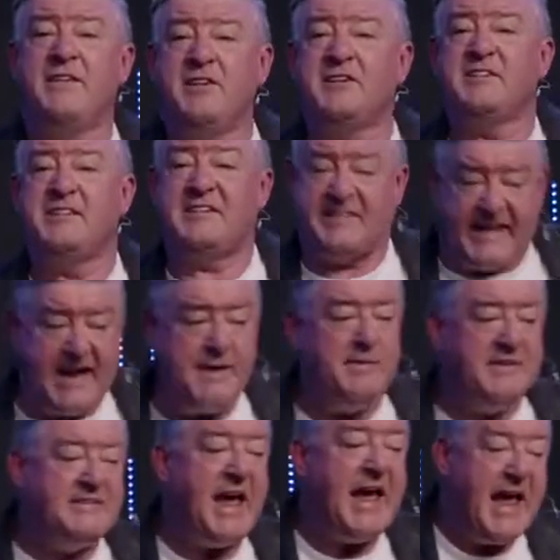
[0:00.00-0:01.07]
just to see
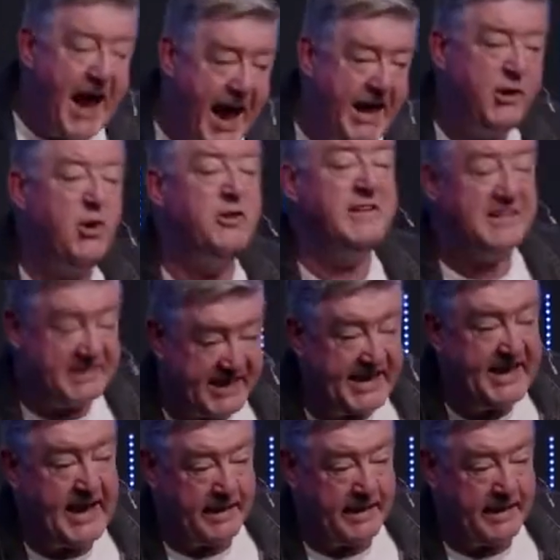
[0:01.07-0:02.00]
him and say, hi, good to see